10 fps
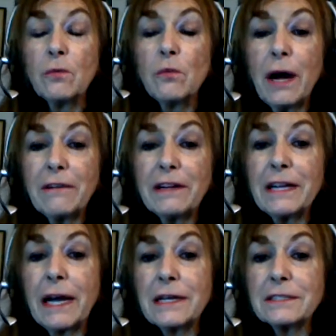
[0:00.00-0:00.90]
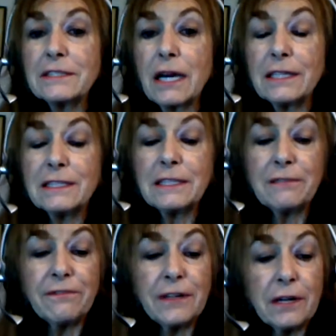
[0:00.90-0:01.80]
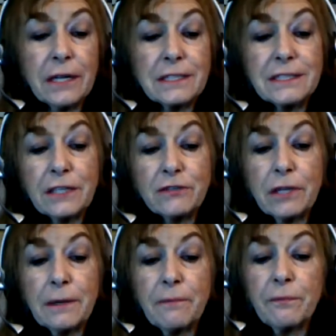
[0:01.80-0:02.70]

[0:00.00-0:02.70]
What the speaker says: worry, anxiety, fear, etc.